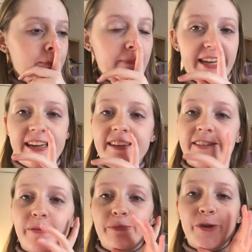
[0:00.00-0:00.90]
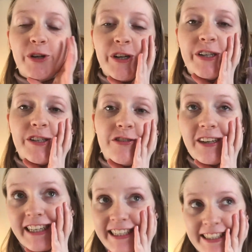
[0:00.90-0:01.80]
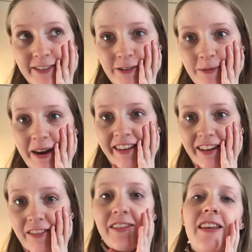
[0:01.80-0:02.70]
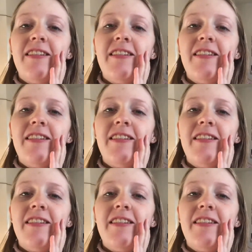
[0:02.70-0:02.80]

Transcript: making some more drinks for myself this